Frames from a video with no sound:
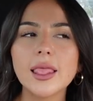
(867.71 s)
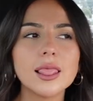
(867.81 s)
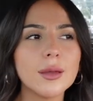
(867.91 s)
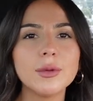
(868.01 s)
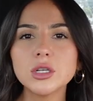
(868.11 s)
And
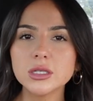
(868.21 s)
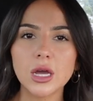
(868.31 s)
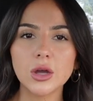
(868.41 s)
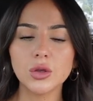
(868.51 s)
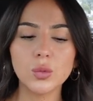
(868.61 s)
let me just
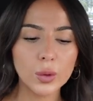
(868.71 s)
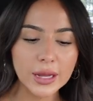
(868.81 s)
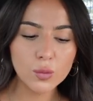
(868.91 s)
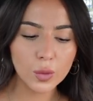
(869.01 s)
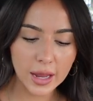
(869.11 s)
tell you,
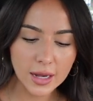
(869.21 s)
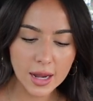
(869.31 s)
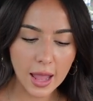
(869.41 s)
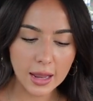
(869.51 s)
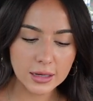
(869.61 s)
we
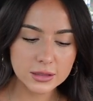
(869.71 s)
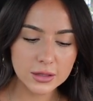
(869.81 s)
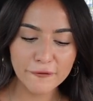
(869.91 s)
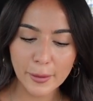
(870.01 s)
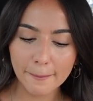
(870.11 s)
went and
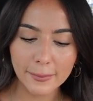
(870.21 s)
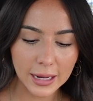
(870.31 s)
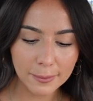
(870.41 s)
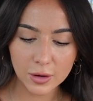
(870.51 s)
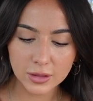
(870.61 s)
for
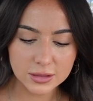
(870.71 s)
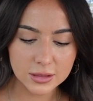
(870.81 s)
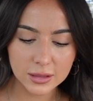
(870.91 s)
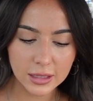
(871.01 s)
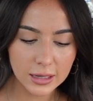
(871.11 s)
me
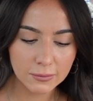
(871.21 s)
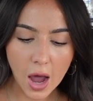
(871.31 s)
personally,